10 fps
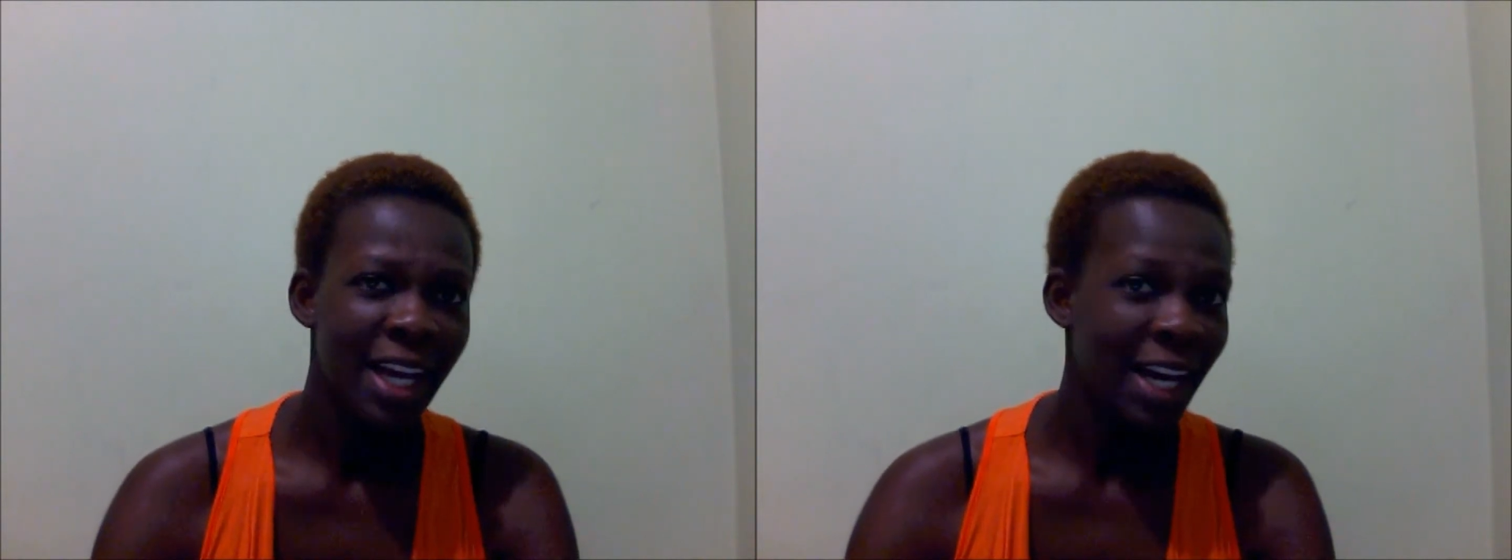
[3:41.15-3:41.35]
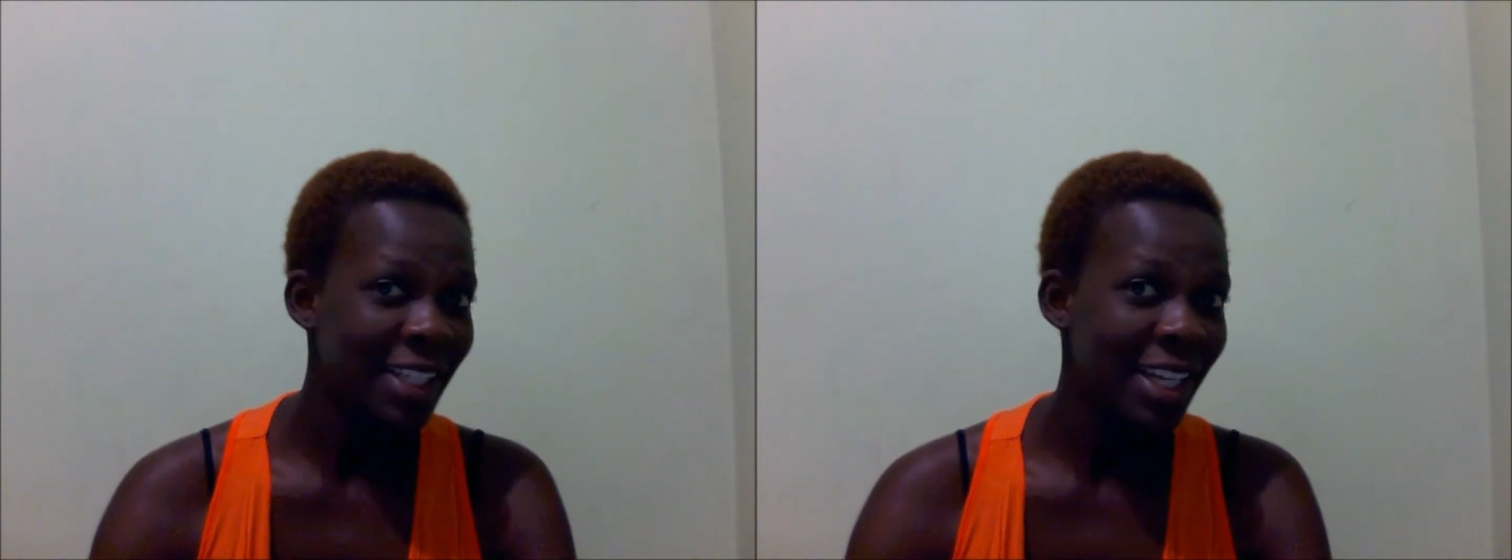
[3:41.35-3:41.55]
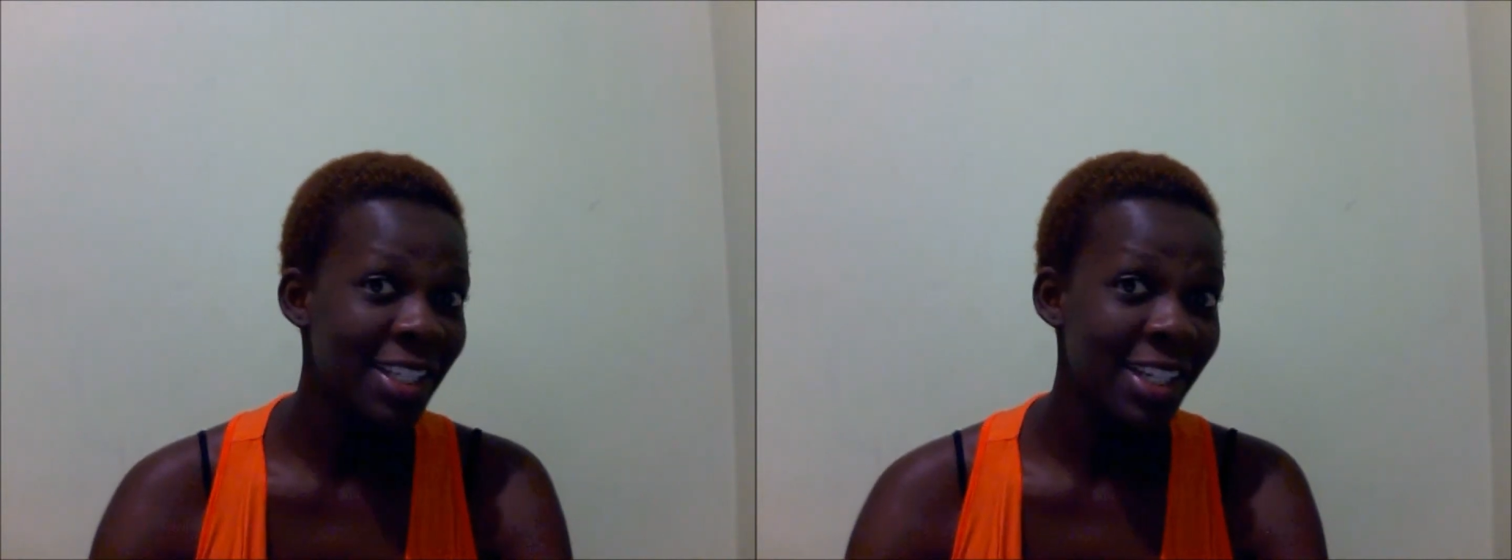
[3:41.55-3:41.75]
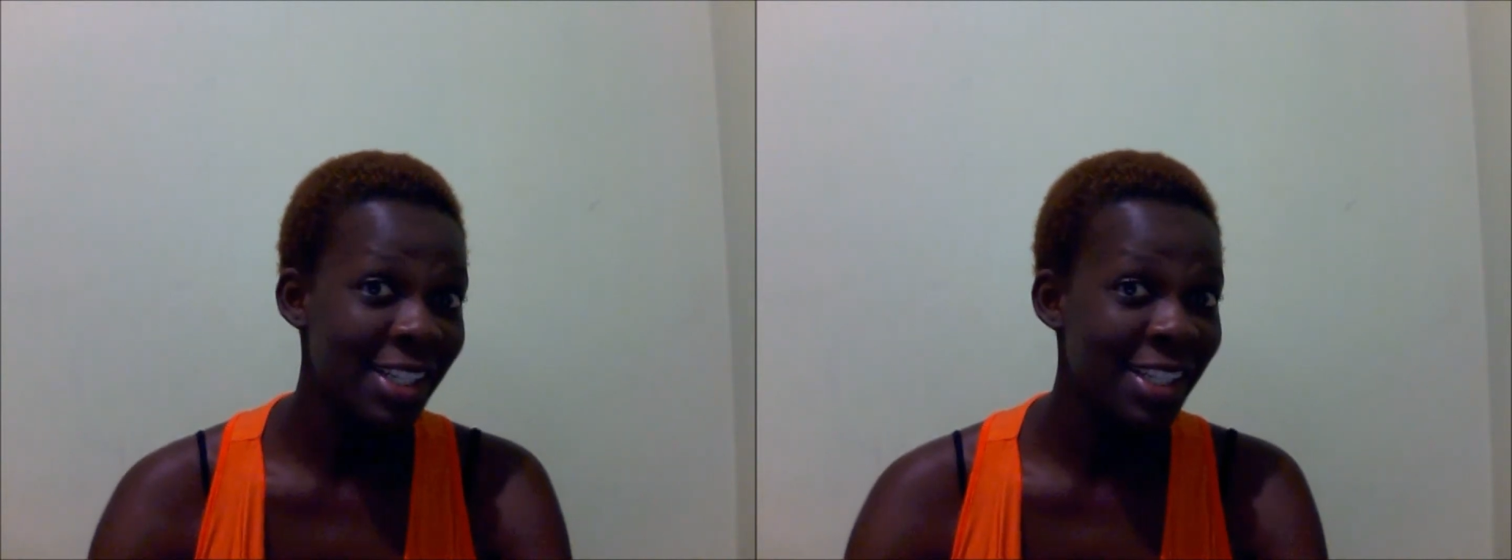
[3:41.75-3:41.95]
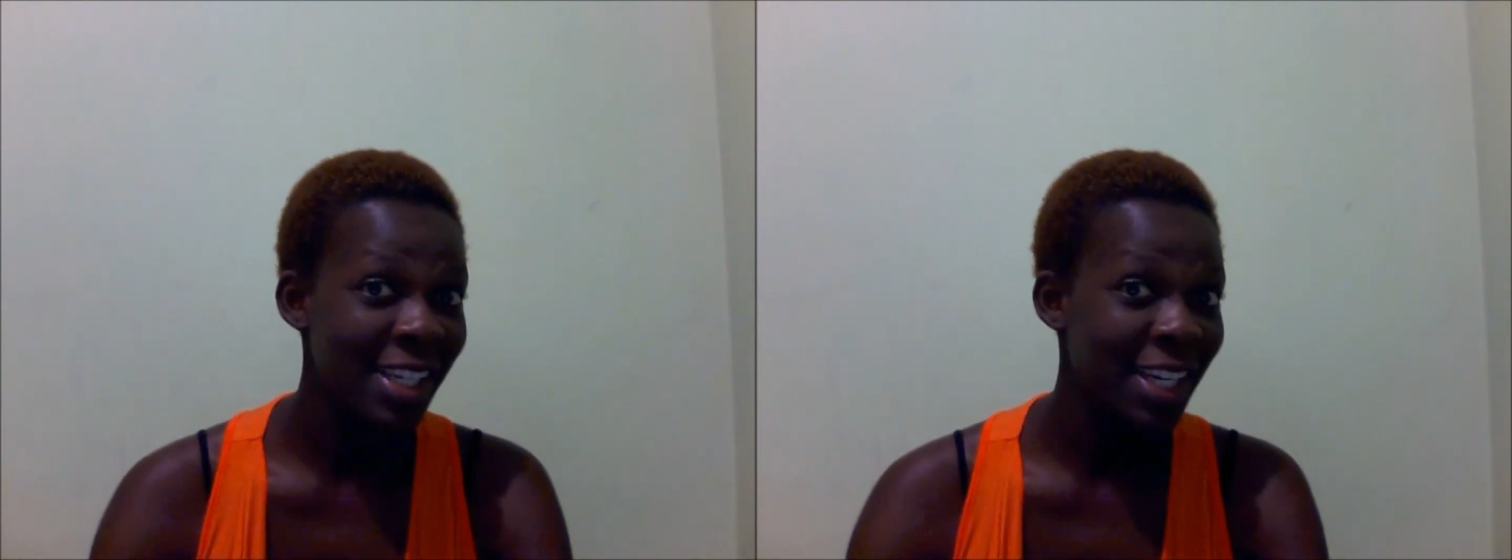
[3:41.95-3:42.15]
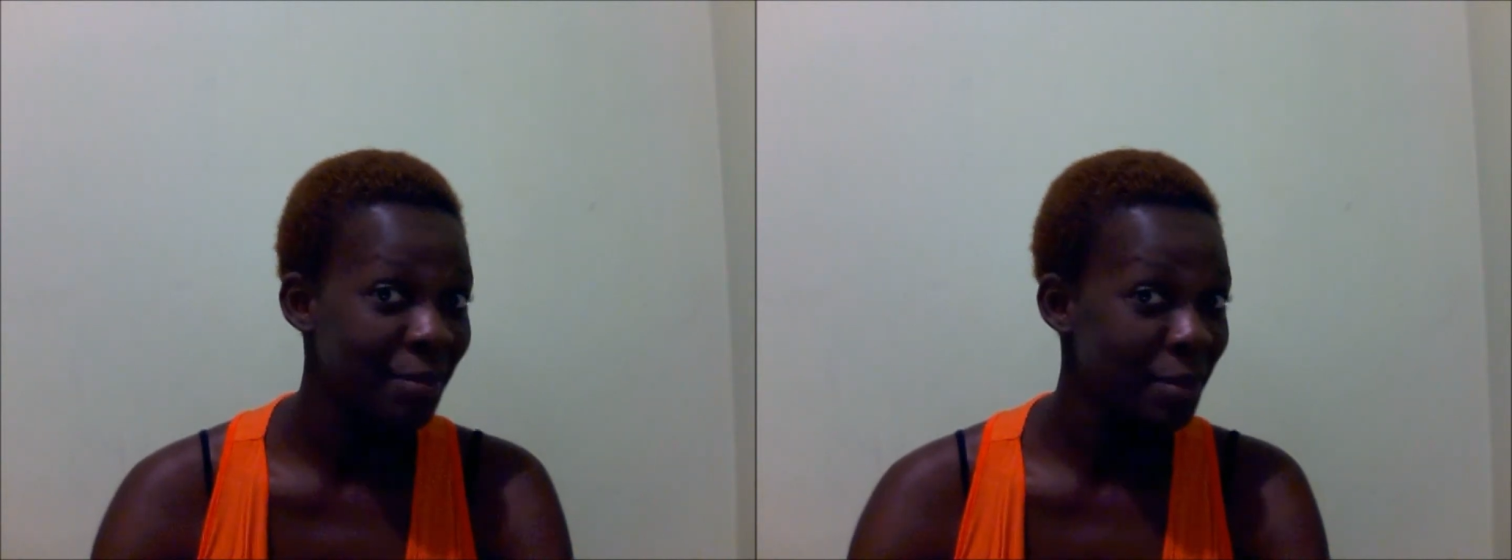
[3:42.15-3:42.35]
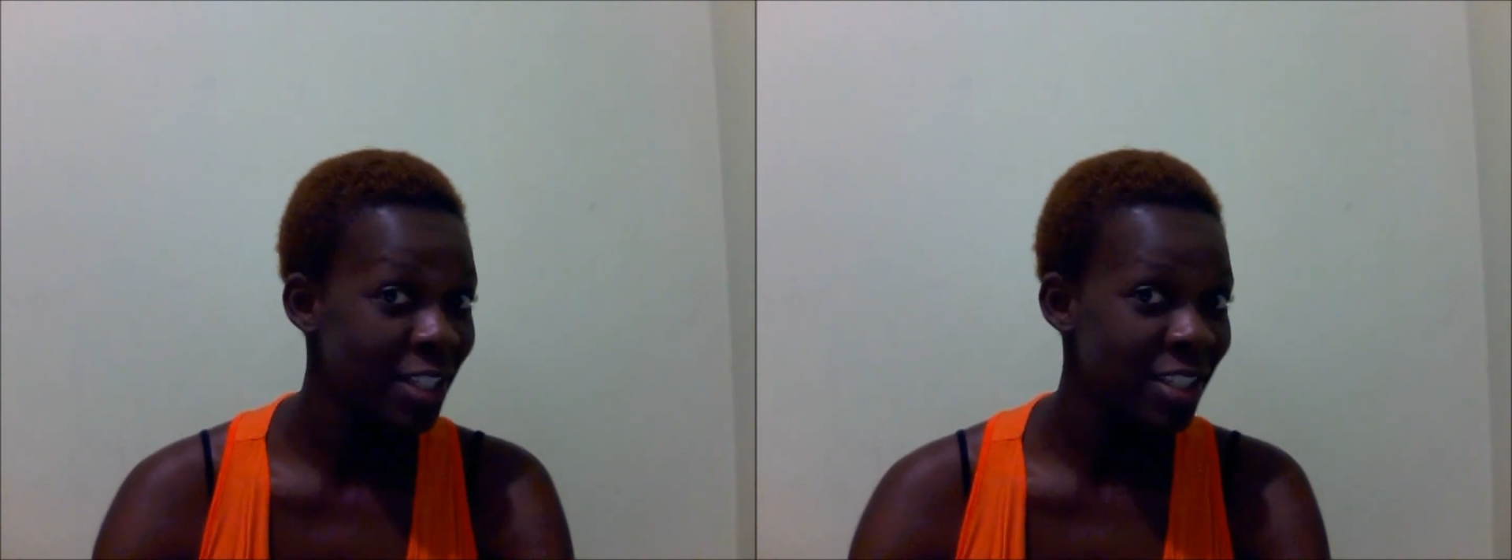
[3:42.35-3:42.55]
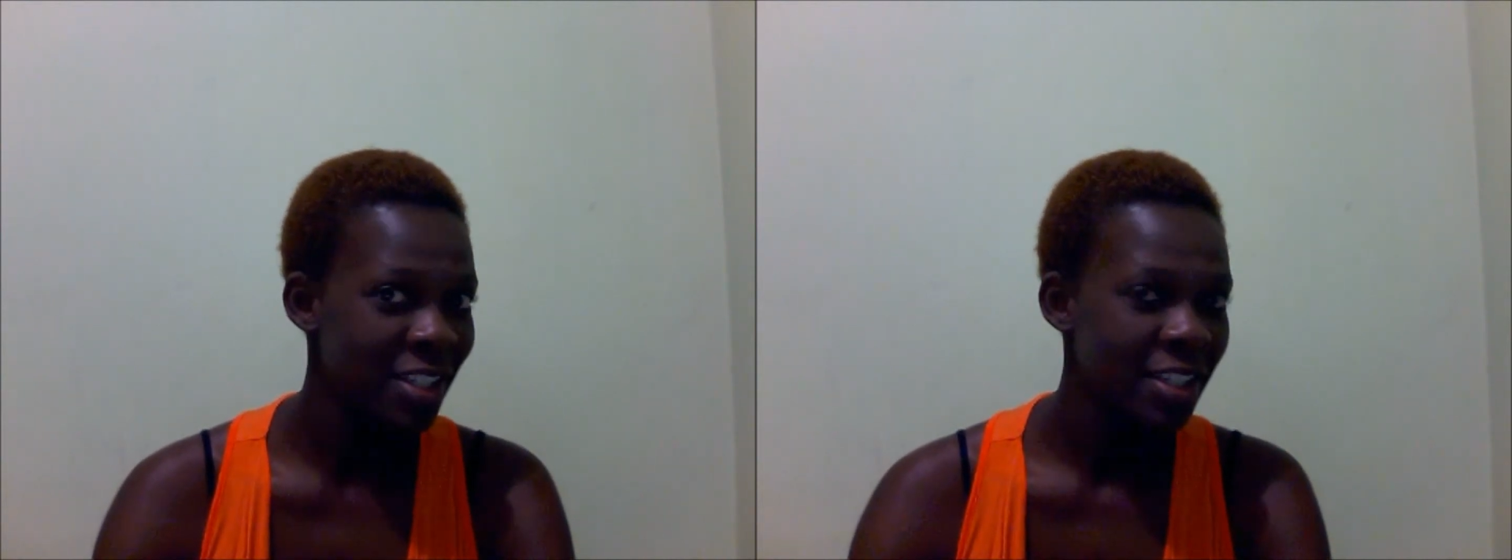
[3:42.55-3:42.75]
attention seeking
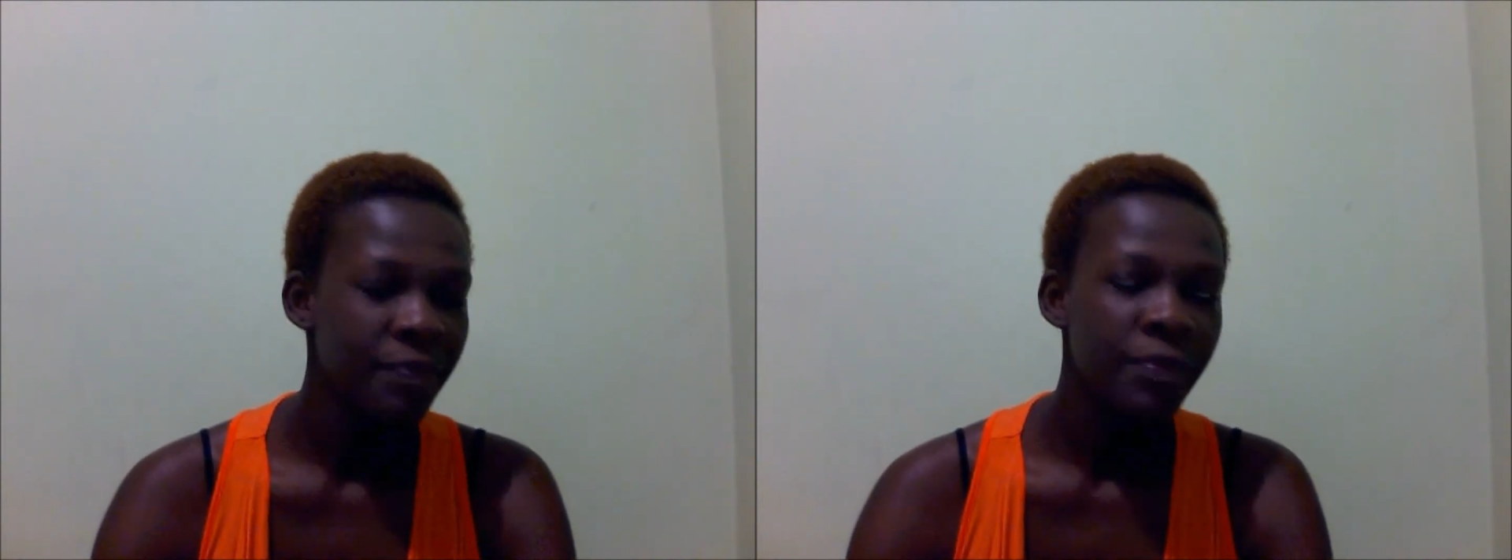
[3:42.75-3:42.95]
much,